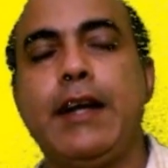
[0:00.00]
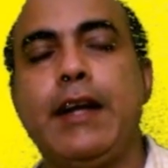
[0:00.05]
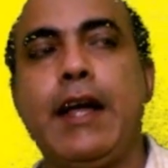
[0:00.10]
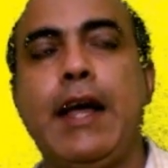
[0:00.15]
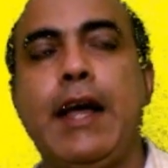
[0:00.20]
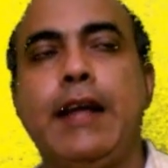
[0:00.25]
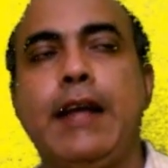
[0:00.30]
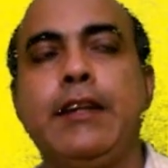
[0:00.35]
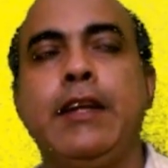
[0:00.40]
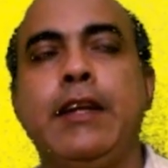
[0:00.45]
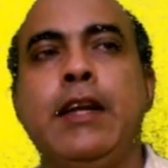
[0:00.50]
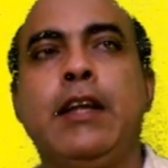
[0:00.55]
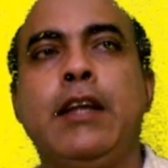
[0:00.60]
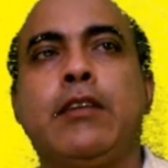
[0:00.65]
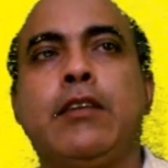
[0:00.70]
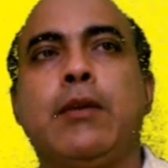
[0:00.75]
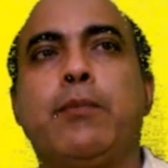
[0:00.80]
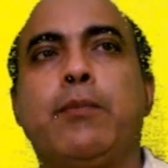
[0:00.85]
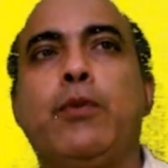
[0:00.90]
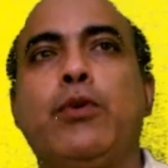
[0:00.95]
and
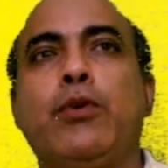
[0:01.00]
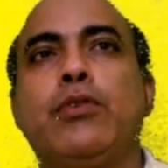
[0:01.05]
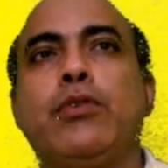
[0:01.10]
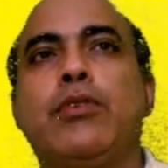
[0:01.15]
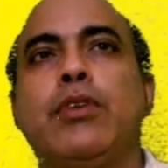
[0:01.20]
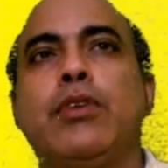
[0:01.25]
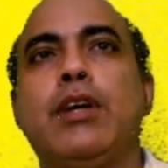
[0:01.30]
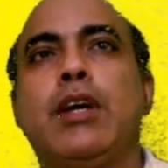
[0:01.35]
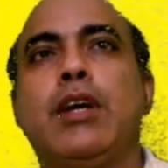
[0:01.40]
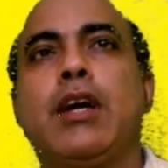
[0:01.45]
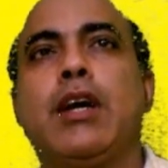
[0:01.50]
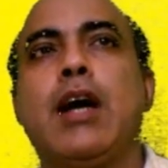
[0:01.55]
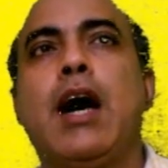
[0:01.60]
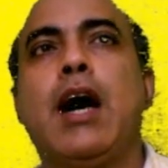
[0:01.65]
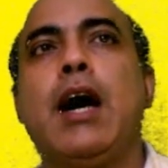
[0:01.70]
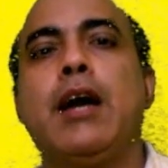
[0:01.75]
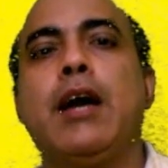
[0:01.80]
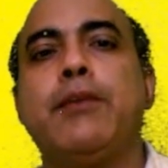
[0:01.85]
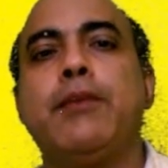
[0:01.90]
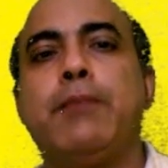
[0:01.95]
suppose a
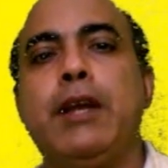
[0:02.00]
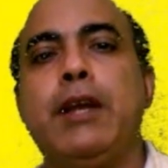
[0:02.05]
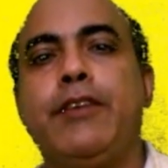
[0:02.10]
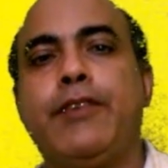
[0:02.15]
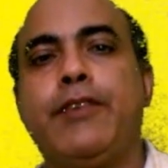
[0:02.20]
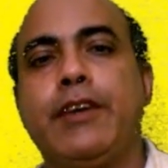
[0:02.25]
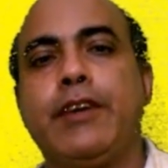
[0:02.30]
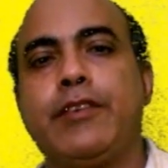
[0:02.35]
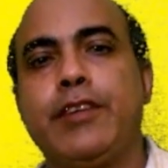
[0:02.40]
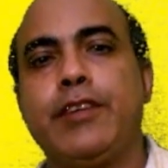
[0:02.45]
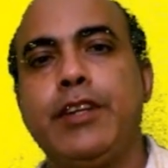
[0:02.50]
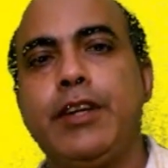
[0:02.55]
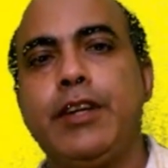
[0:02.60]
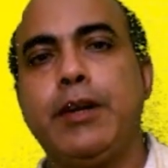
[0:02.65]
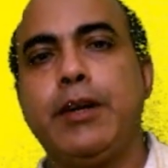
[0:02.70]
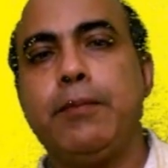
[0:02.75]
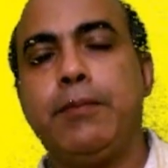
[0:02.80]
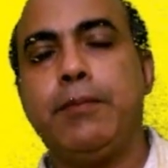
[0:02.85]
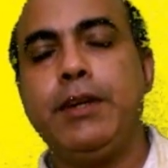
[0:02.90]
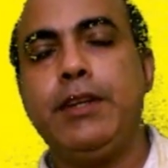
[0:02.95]
car manufacturing
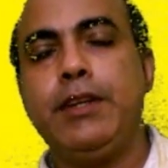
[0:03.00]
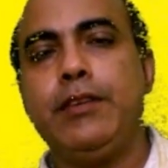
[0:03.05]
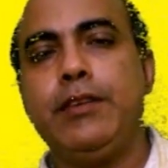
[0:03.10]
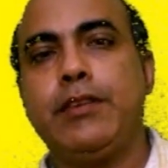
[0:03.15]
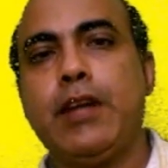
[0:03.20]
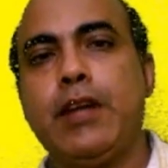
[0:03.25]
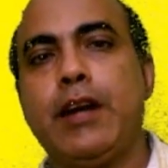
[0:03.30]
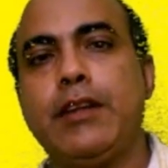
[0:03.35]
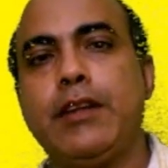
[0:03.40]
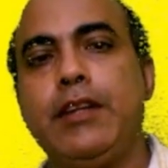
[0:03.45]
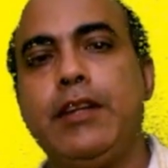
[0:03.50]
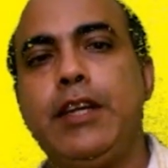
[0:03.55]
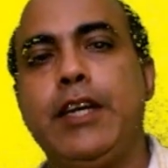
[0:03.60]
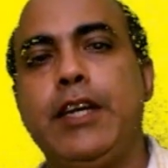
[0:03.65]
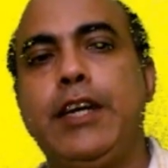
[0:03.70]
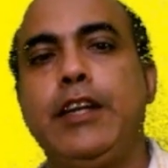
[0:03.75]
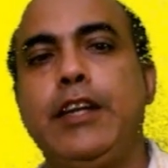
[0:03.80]
companies are there,